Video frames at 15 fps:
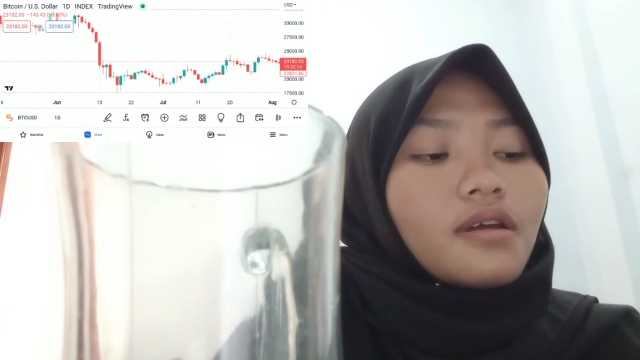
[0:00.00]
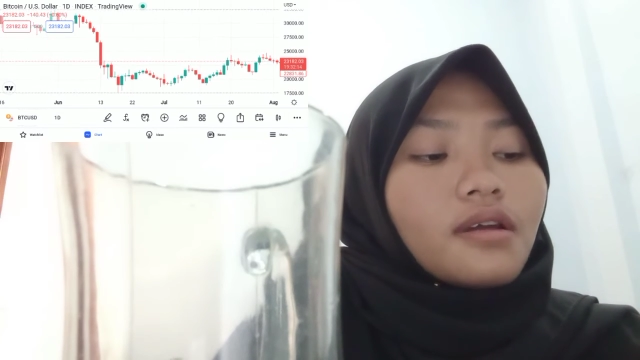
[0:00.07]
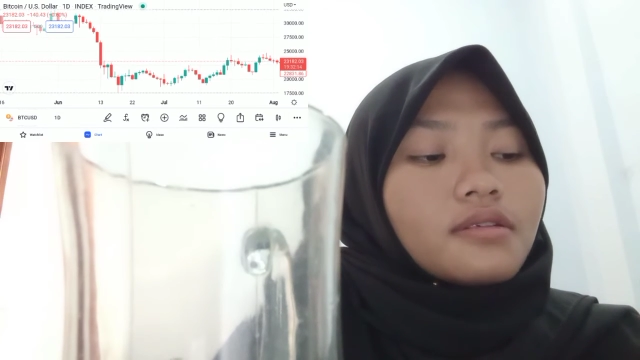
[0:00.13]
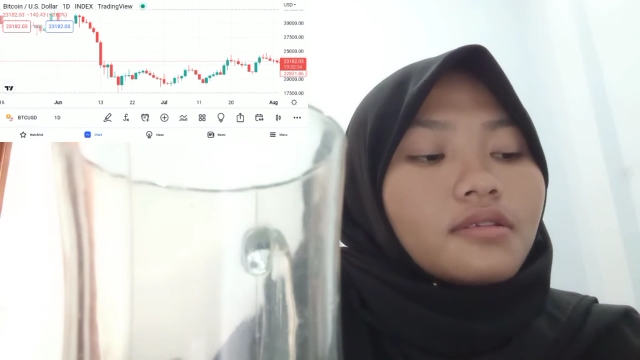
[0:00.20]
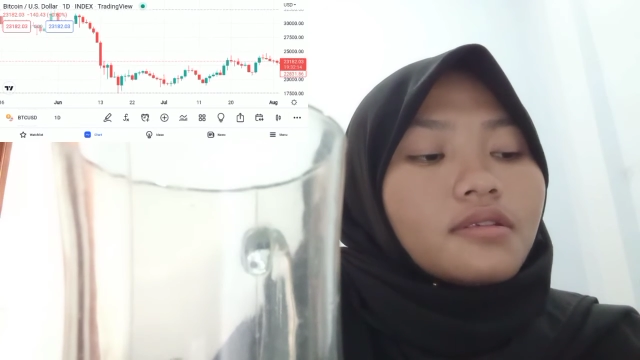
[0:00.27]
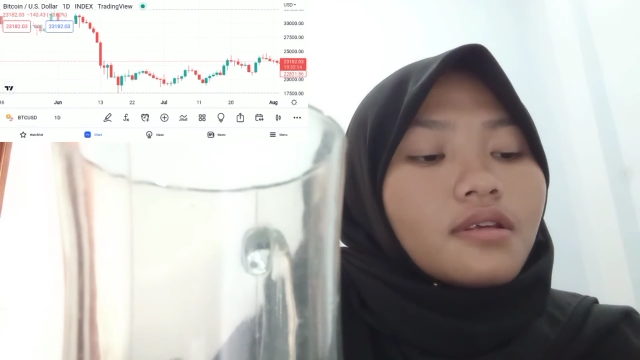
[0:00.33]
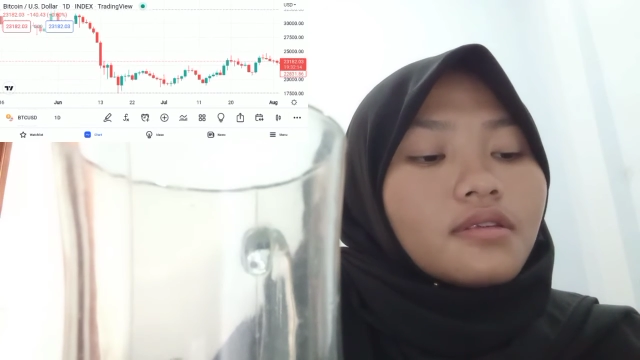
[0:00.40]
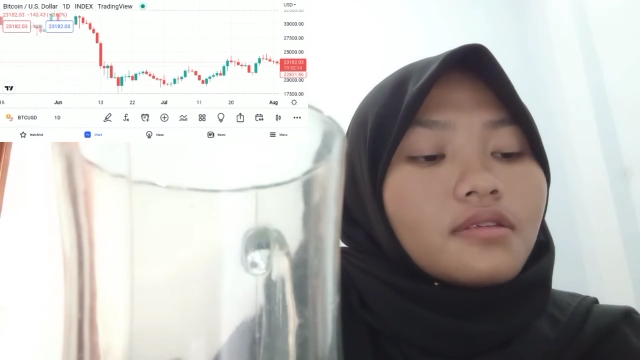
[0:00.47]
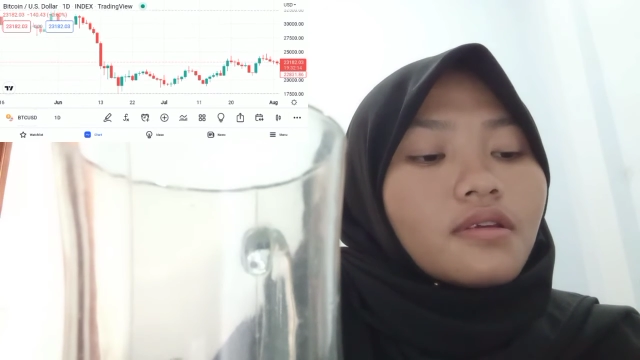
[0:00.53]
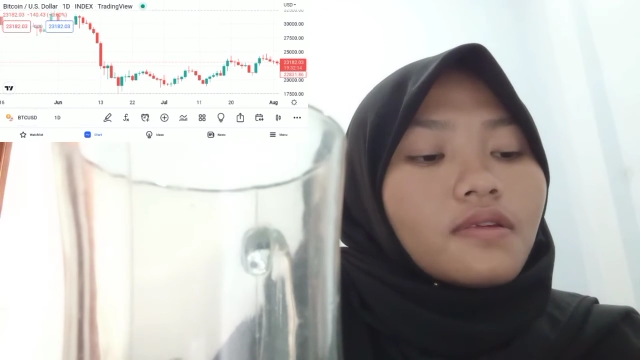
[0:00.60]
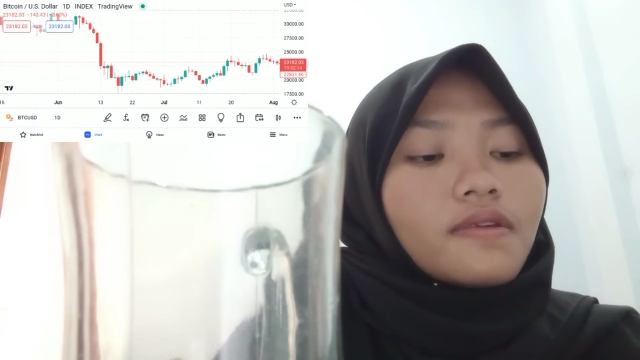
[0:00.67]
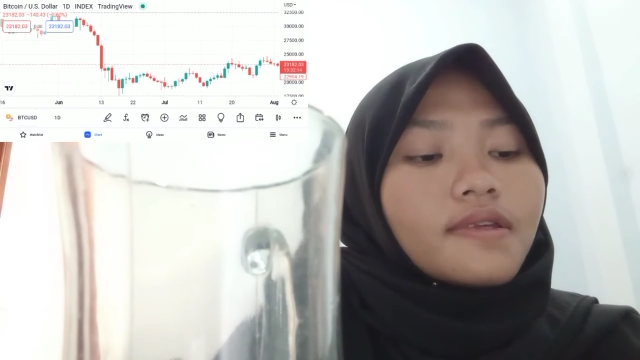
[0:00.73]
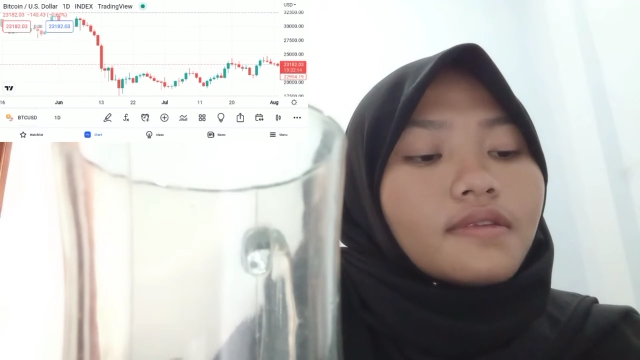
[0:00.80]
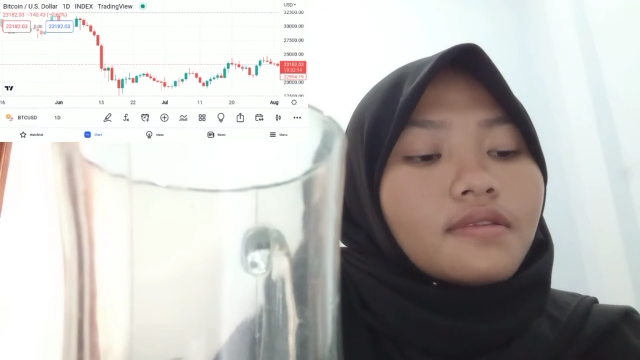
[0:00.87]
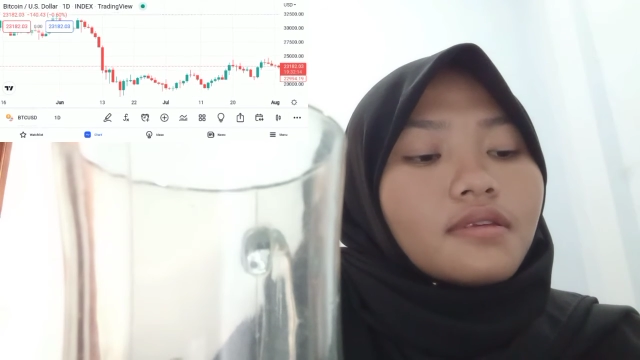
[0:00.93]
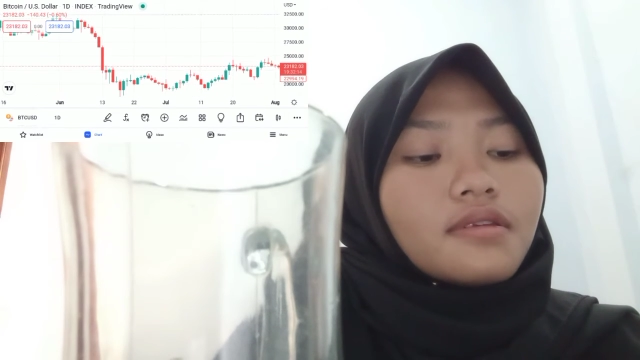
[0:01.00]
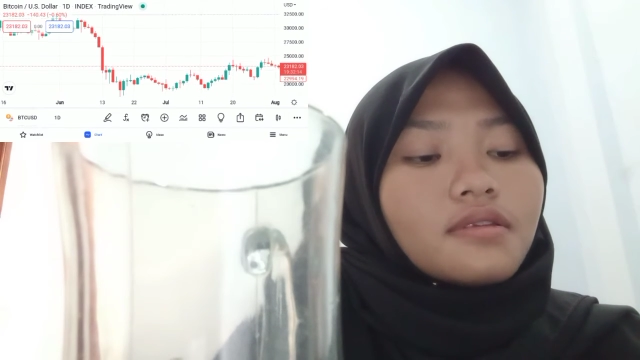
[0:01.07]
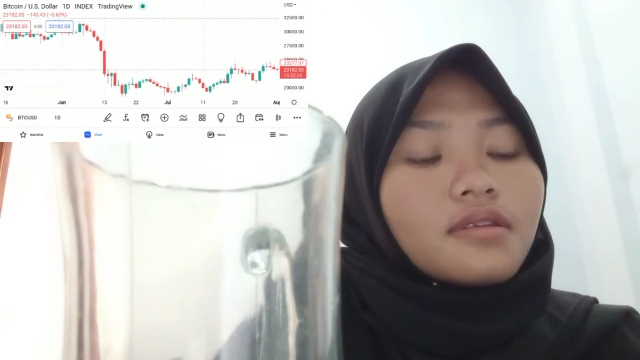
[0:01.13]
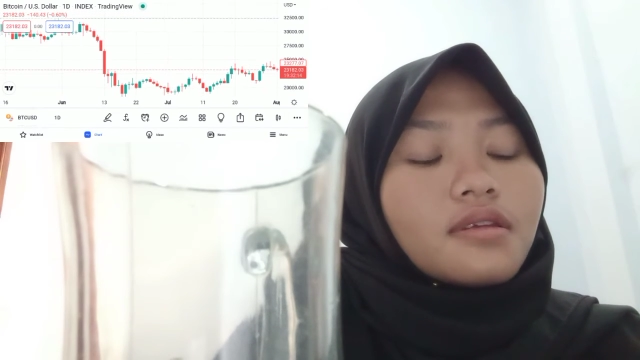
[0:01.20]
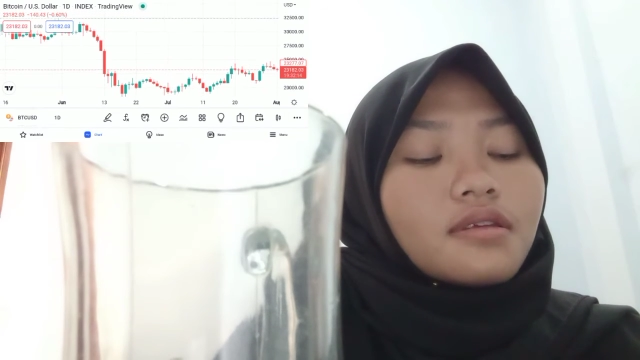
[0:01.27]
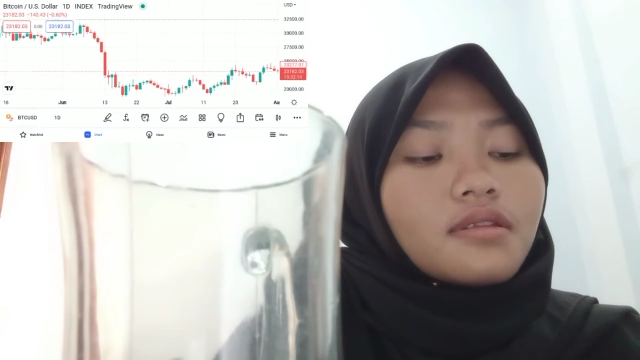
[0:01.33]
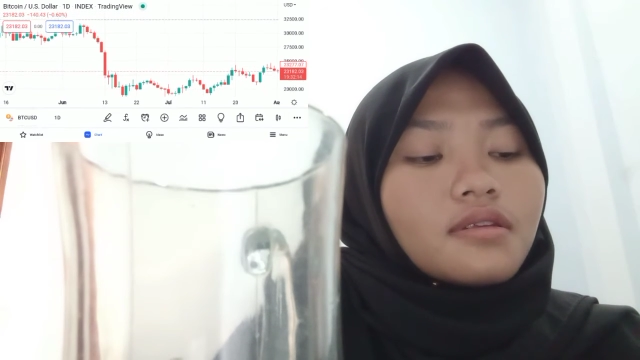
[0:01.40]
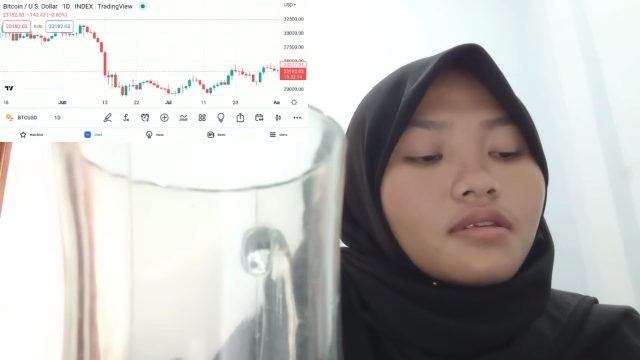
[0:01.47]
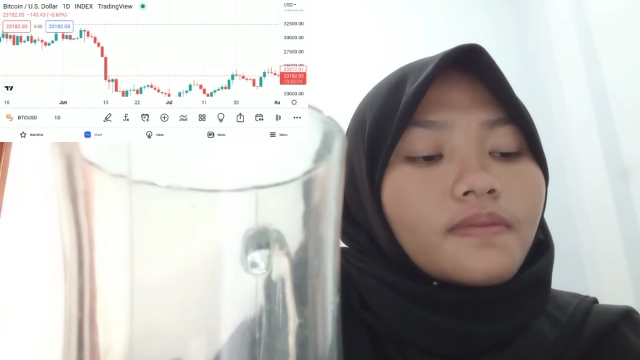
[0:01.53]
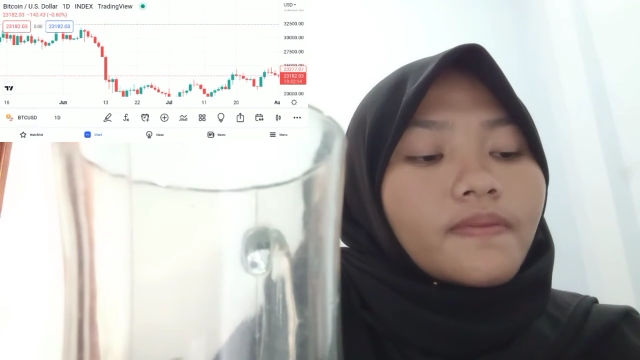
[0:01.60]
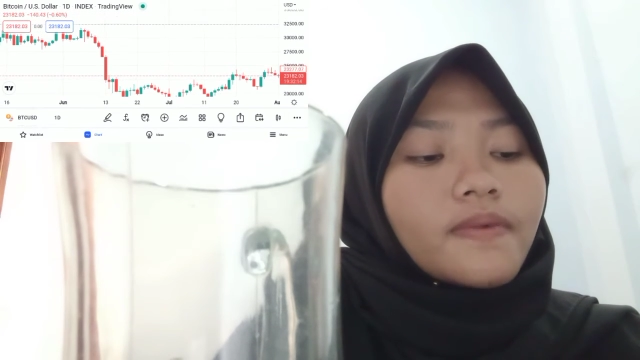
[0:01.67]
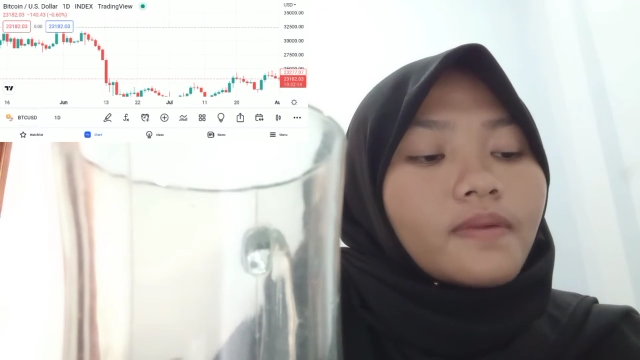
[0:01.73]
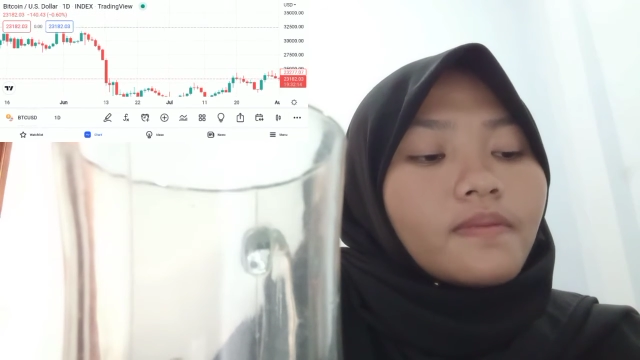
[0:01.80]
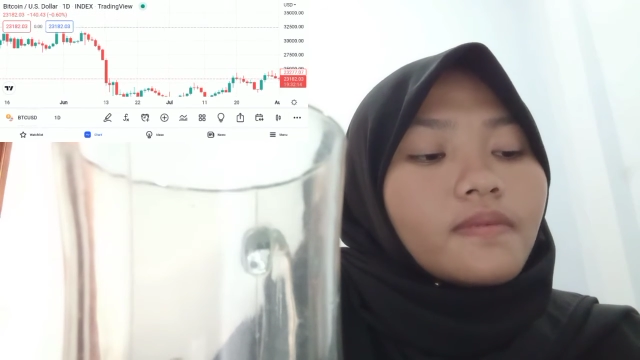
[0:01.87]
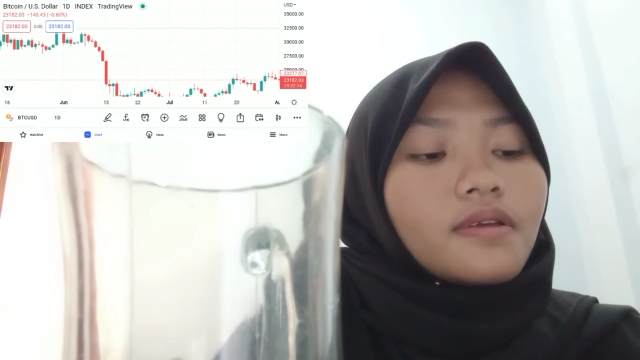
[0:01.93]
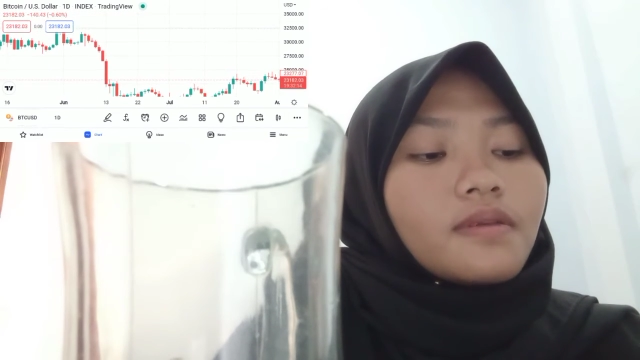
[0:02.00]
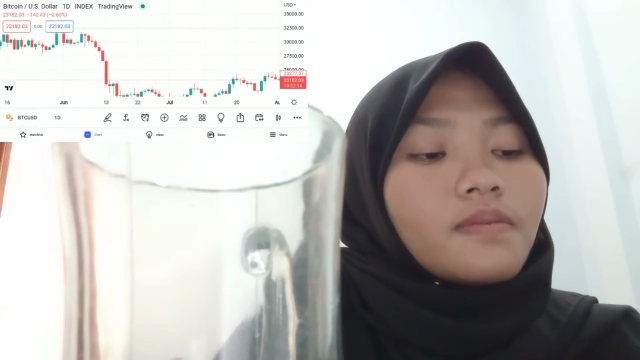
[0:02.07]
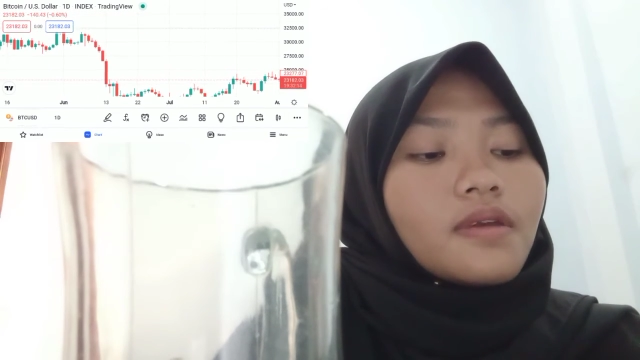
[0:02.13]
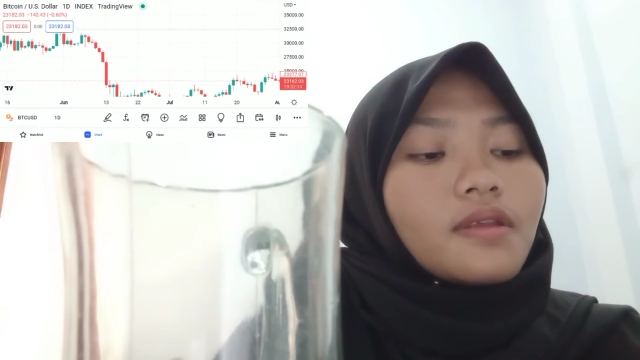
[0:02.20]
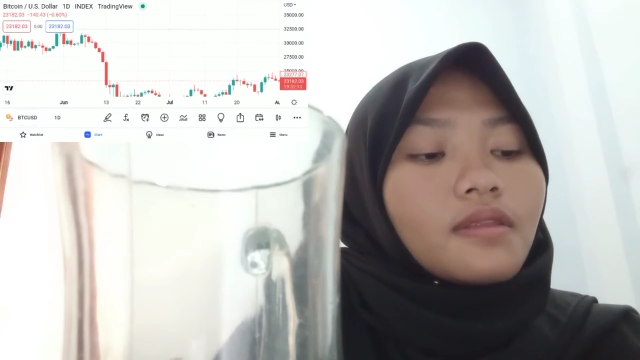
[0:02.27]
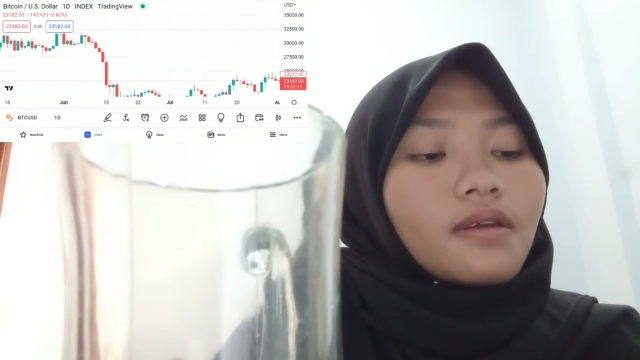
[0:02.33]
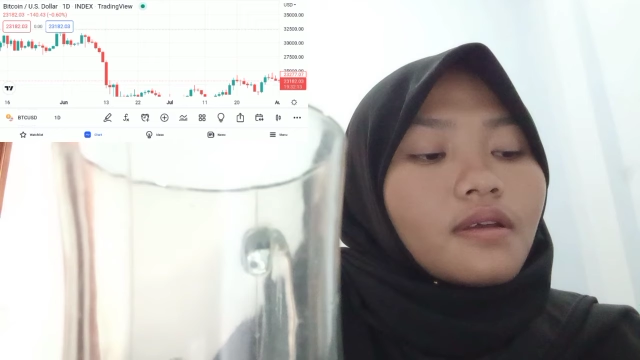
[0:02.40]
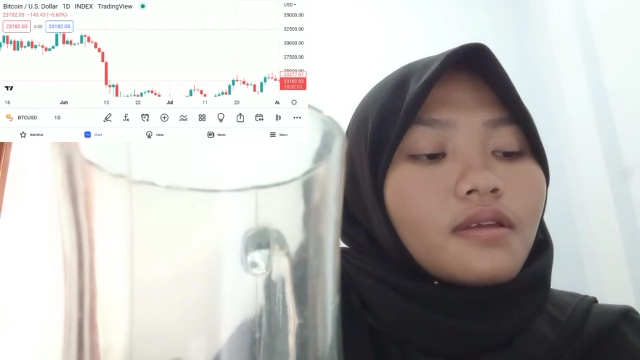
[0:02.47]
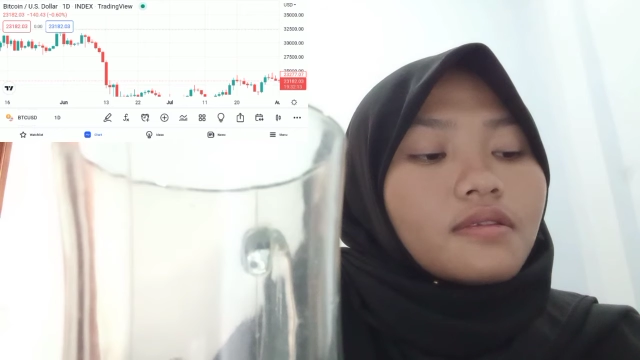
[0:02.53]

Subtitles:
has just announced that its public beta